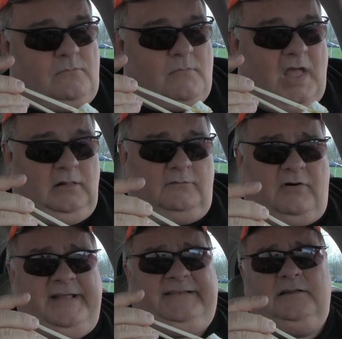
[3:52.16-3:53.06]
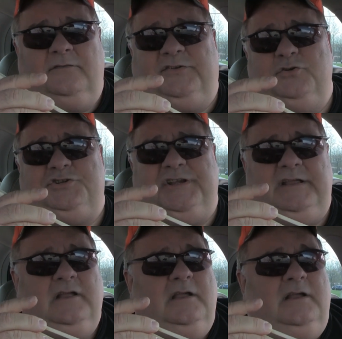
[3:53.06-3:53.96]
I love rice, I love
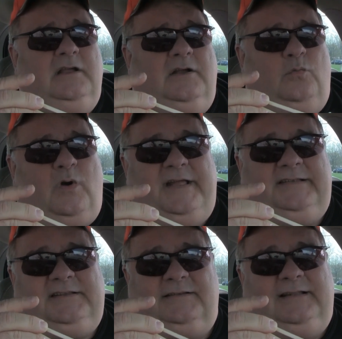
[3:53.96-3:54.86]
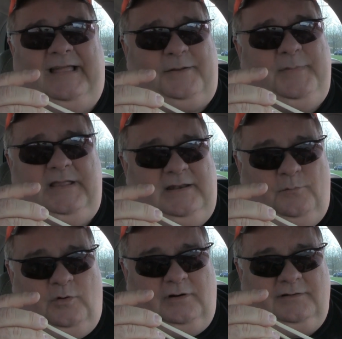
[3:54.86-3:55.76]
sushi. Rice doesn't like me
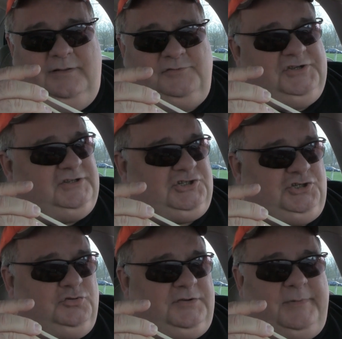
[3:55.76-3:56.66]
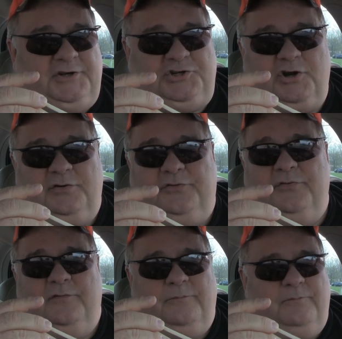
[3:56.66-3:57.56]
anymore. It just shoots my sugar through
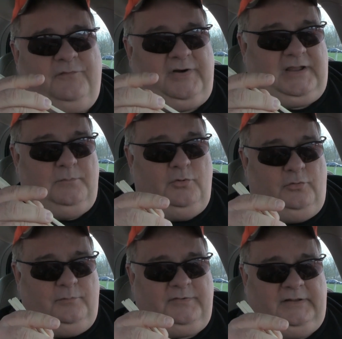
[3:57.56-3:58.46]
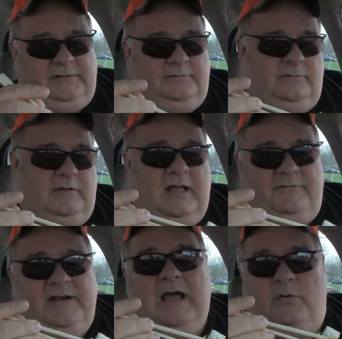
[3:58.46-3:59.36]
the freaking moon. So
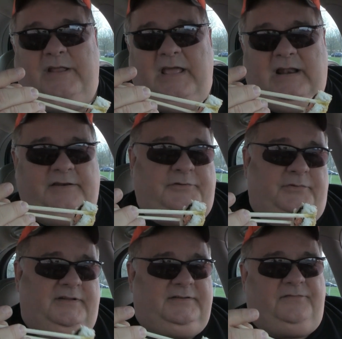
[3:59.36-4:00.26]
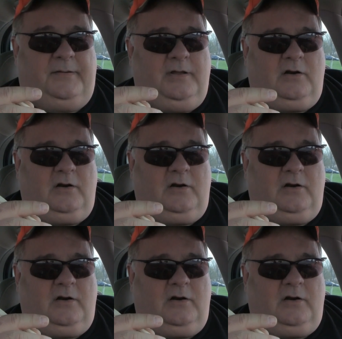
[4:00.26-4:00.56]
every now and again I do this if I'm gonna